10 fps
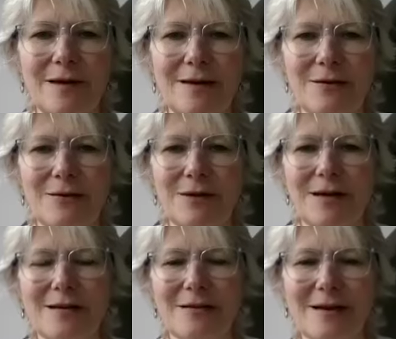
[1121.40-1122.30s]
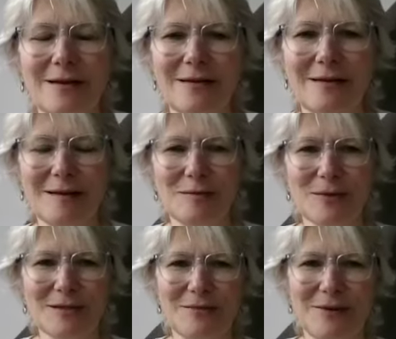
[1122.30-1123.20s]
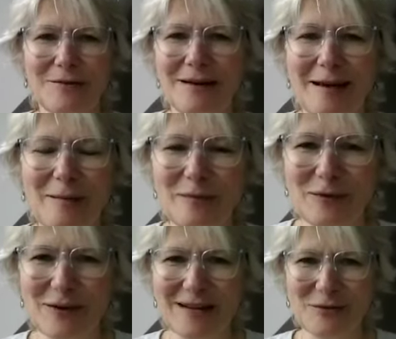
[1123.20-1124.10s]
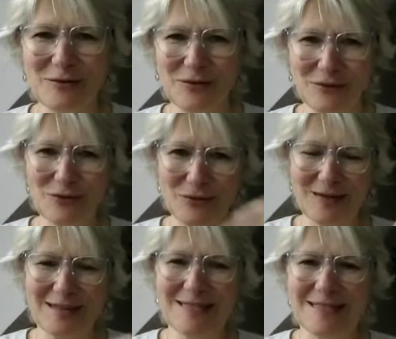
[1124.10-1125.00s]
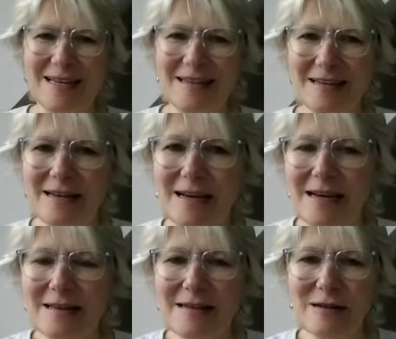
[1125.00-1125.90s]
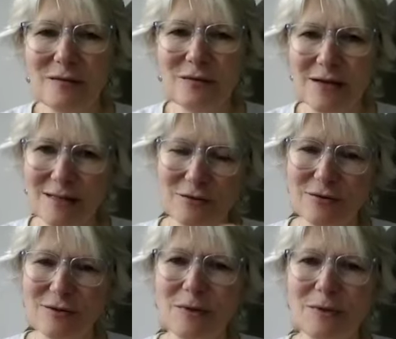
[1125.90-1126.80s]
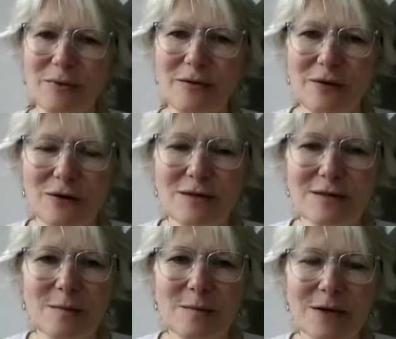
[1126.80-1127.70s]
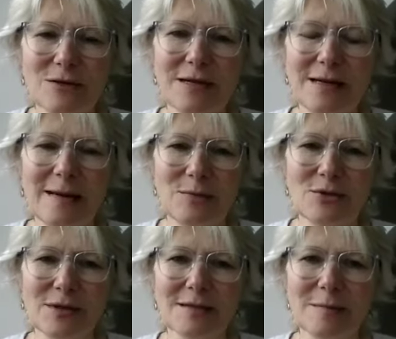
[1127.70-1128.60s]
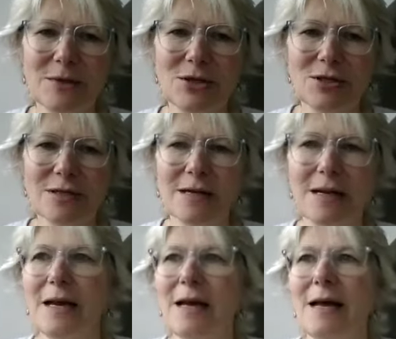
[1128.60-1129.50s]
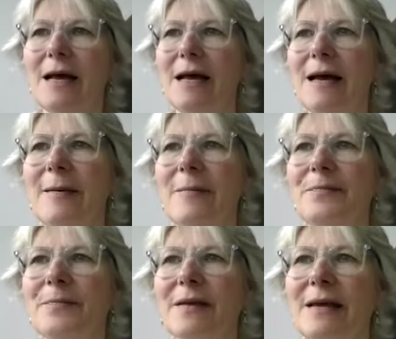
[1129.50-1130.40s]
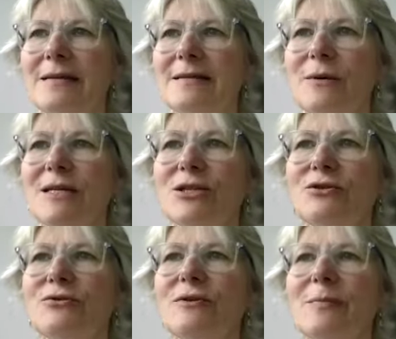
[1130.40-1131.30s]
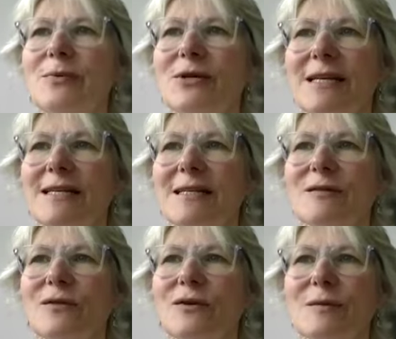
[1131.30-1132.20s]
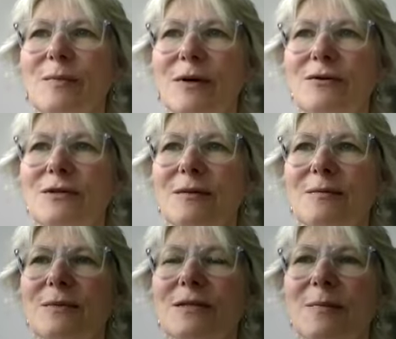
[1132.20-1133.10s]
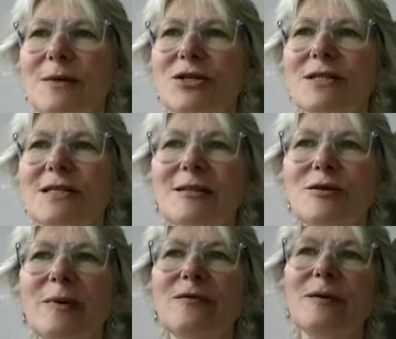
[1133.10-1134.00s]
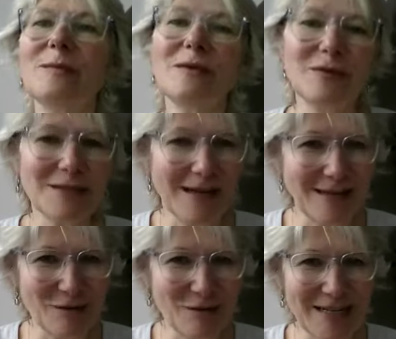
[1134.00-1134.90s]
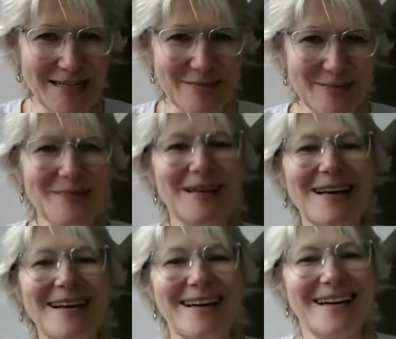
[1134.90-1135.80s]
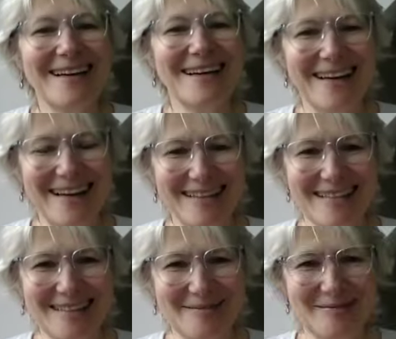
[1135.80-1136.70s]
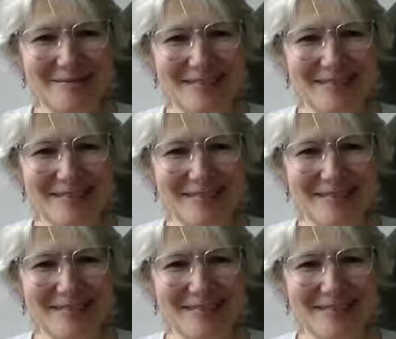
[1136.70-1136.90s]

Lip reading: thank you, Nathan. I think this was very helpful to understand the difference also between focus symposia and abstract submission. There's a question, do the presenters for symposium submission need to be from different countries? Nathan.